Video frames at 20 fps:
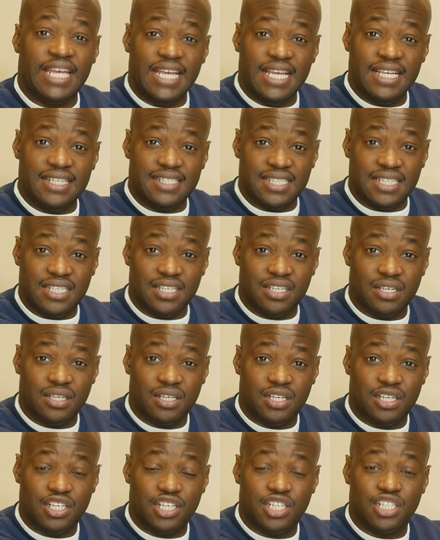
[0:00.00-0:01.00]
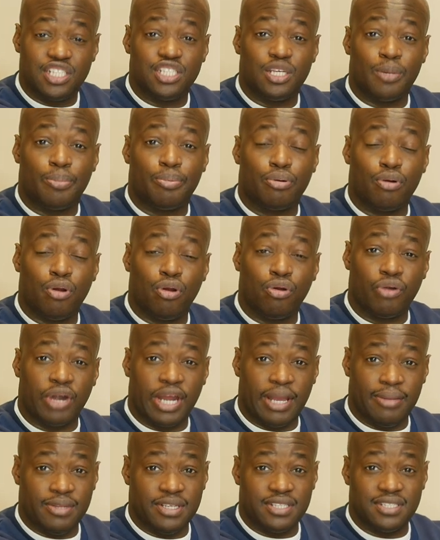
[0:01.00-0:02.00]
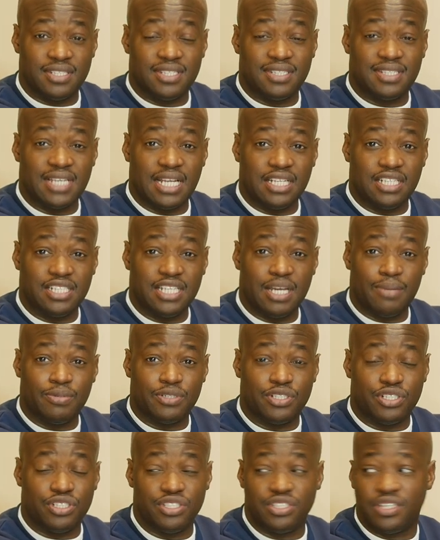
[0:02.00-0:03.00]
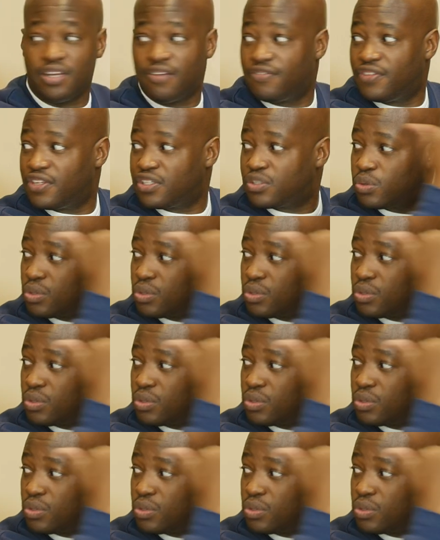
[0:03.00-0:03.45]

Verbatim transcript: easy to program this, to set the temperature and stuff. This